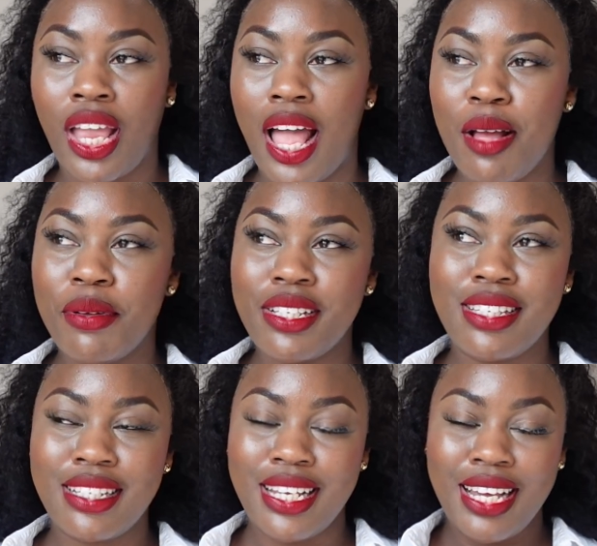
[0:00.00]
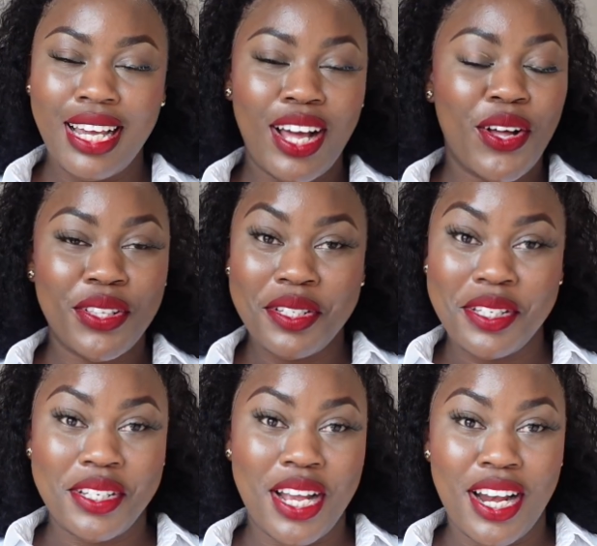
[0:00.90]
A bestie on
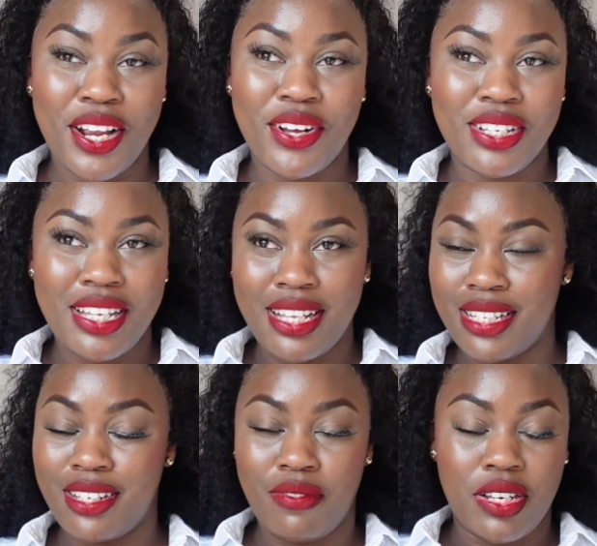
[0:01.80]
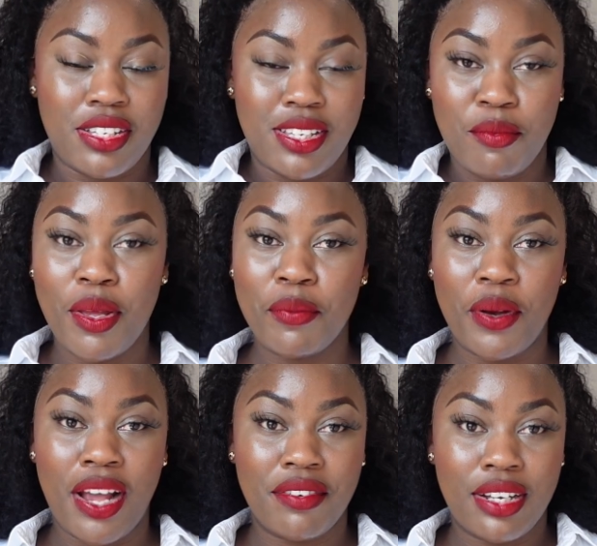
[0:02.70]
this channel texted me. She sent me a
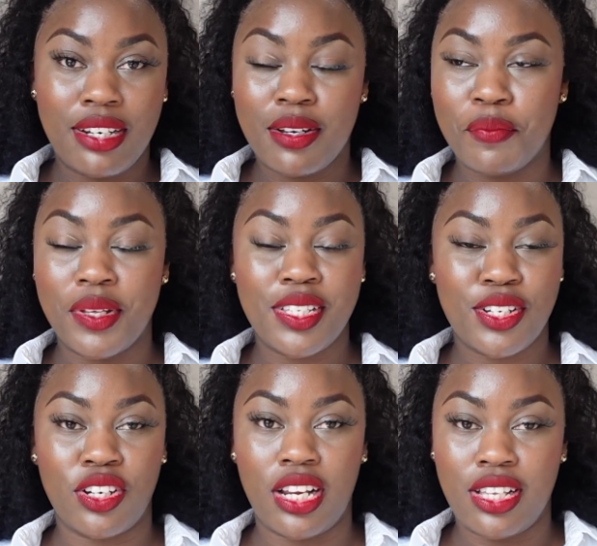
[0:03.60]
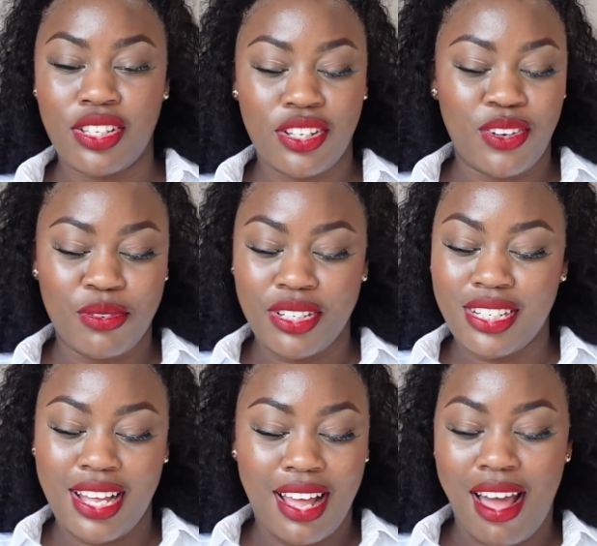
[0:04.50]
private message on Instagram. She's
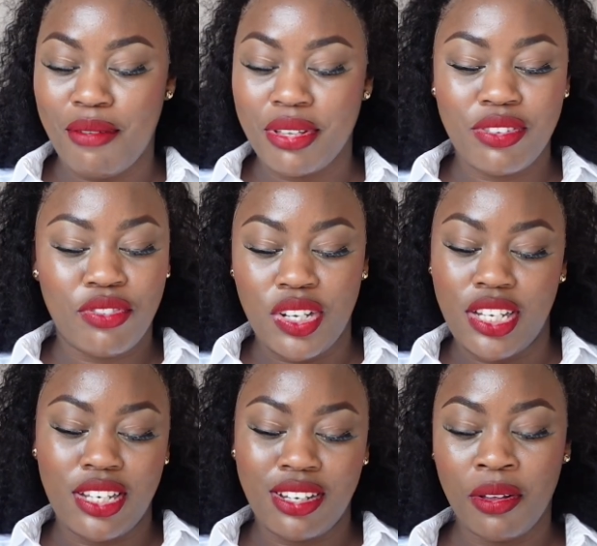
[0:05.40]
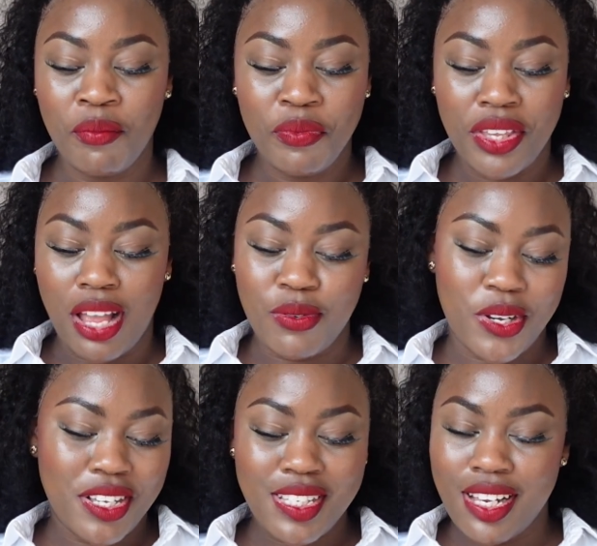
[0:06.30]
like, hi best friend, I'm
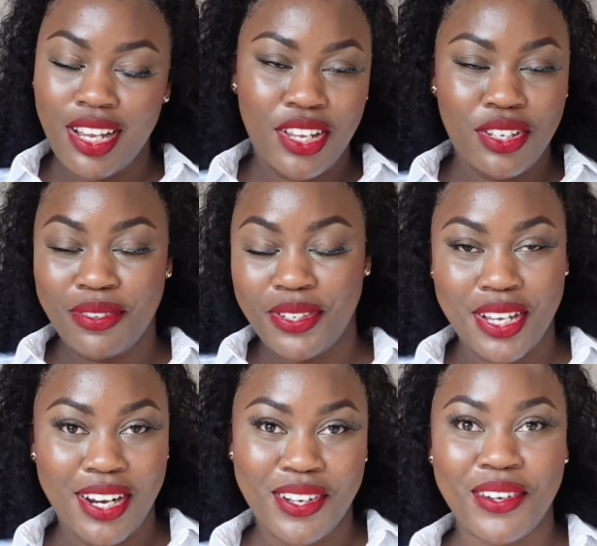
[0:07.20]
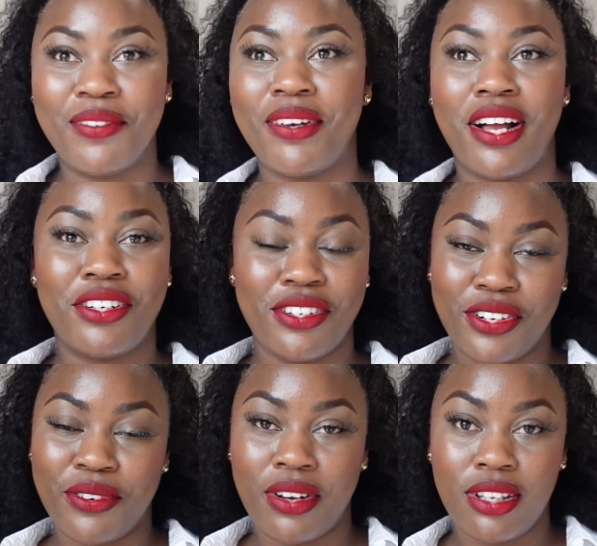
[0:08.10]
trying to start a YouTube channel, but I don't
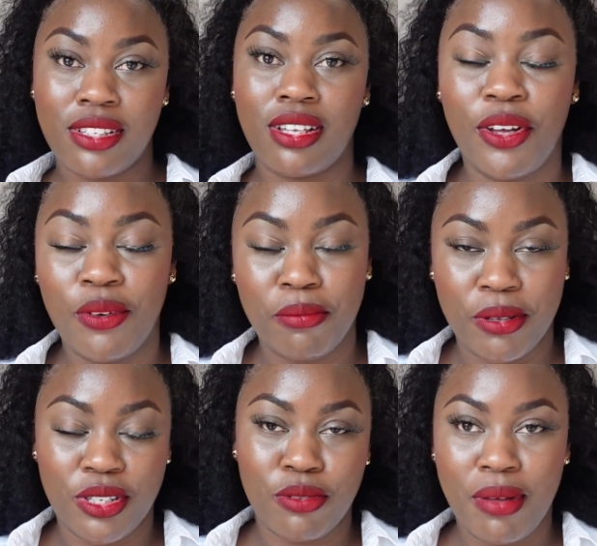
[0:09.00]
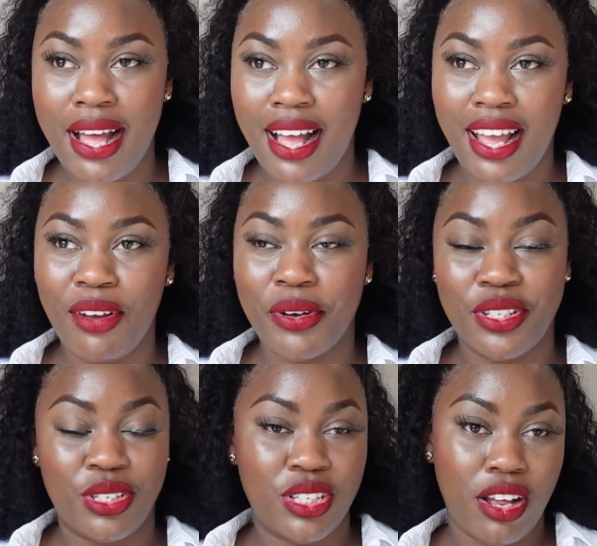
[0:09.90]
know what equipment to buy, where
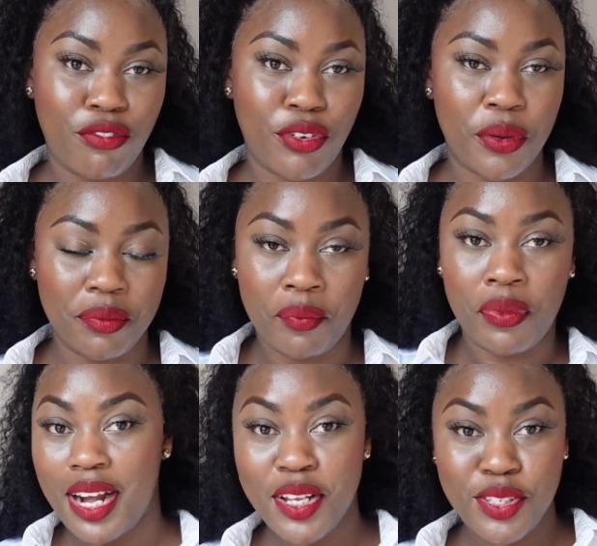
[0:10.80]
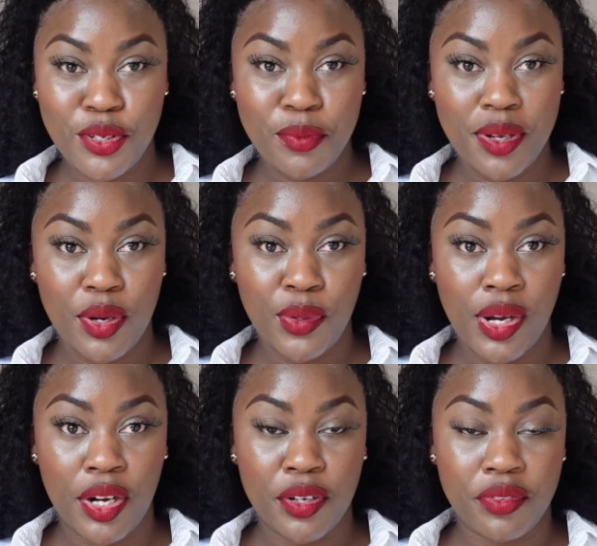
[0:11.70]
to start from. I did do part
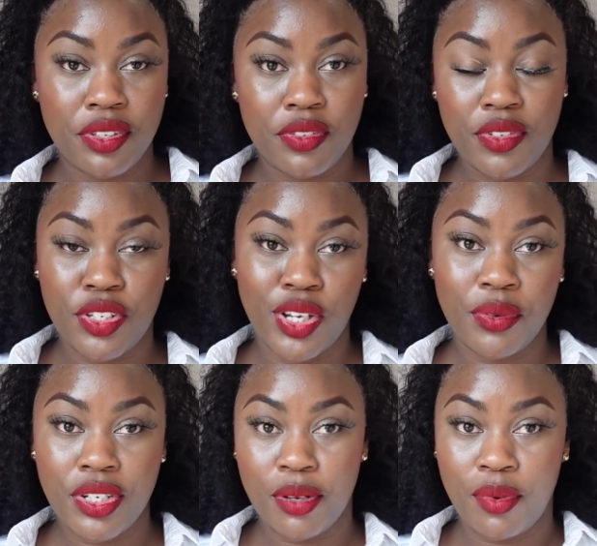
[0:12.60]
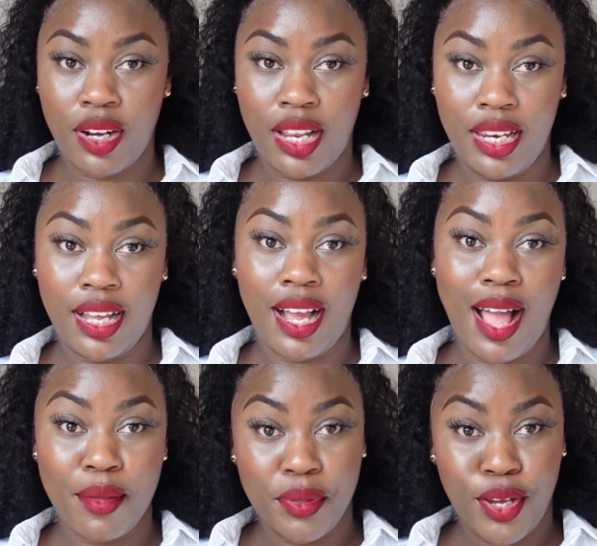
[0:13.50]
1 of this video, which I'm going to link
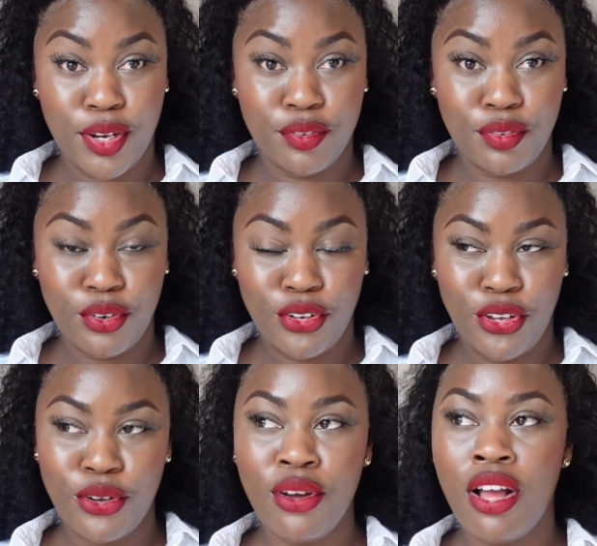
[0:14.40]
up here for you,